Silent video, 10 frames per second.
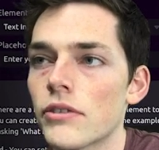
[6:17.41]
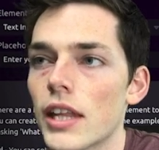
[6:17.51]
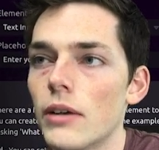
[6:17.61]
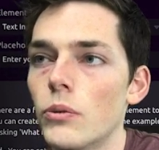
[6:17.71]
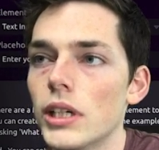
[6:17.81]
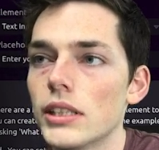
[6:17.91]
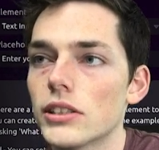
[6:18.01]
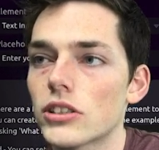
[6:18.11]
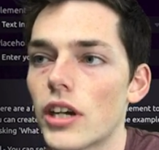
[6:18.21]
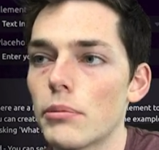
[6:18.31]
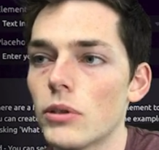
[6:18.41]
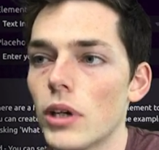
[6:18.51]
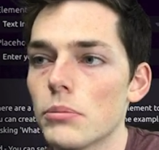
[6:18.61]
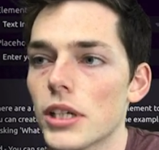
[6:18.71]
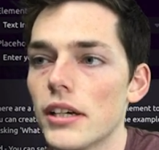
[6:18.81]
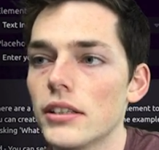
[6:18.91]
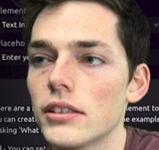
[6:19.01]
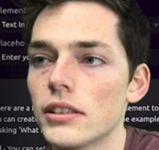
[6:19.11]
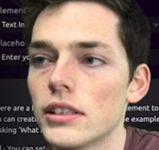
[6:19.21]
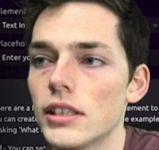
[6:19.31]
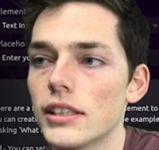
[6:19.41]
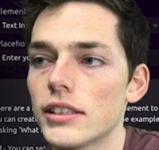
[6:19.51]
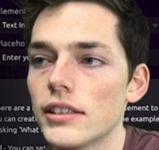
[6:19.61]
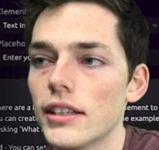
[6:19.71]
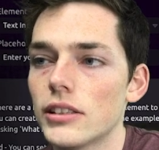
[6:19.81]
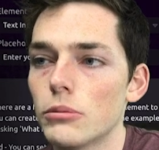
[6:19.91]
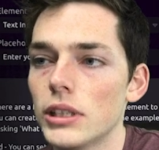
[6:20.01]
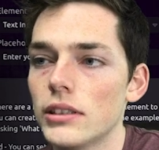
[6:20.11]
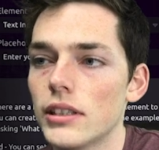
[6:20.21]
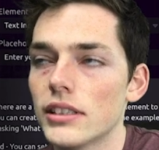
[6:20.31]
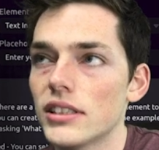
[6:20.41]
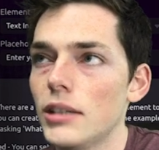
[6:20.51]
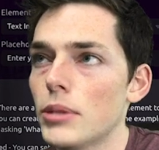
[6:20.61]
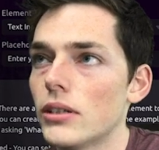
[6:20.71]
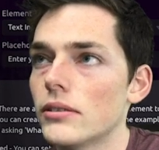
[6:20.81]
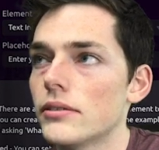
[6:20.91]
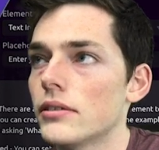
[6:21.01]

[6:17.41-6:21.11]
It went and scraped the website and sent that to me as an email.